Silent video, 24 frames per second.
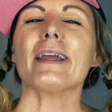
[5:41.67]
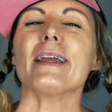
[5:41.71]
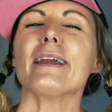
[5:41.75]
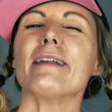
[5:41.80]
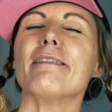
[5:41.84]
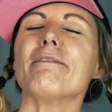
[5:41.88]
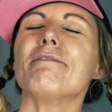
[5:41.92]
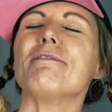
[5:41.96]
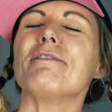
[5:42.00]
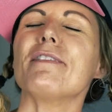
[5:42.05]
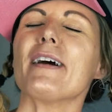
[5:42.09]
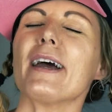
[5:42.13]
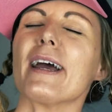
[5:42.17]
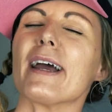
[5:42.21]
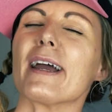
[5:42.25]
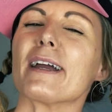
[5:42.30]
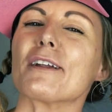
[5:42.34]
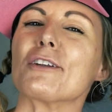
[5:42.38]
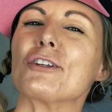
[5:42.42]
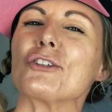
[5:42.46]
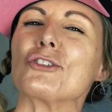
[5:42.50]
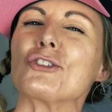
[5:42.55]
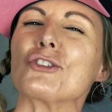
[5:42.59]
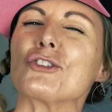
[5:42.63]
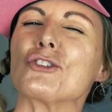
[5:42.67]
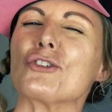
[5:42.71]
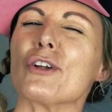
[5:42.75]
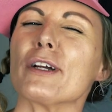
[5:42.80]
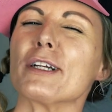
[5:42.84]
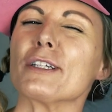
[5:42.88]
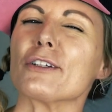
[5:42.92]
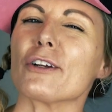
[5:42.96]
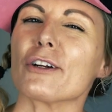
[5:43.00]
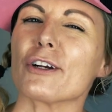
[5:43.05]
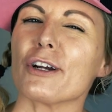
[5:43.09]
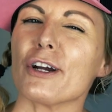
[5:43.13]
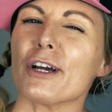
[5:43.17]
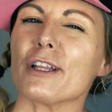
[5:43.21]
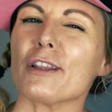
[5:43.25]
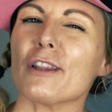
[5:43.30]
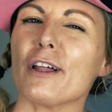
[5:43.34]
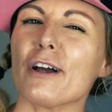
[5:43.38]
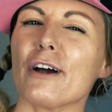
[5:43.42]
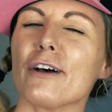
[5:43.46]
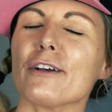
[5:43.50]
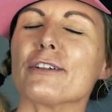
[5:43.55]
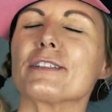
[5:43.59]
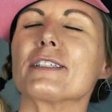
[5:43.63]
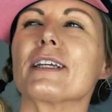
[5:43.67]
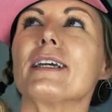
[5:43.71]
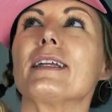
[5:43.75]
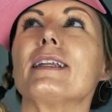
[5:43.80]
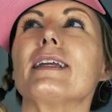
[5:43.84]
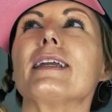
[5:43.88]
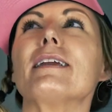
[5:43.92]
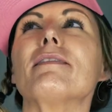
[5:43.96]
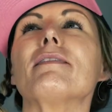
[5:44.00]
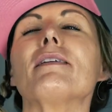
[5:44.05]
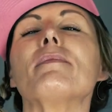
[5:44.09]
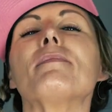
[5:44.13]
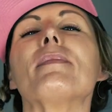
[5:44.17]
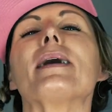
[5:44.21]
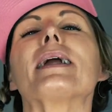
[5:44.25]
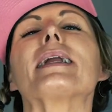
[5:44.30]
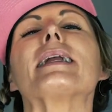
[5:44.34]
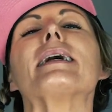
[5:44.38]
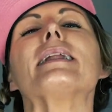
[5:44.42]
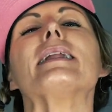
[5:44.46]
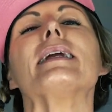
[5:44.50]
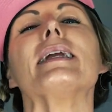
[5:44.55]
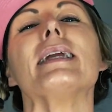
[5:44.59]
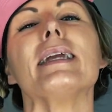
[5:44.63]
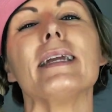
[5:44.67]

In fact, stricter gun laws can even make it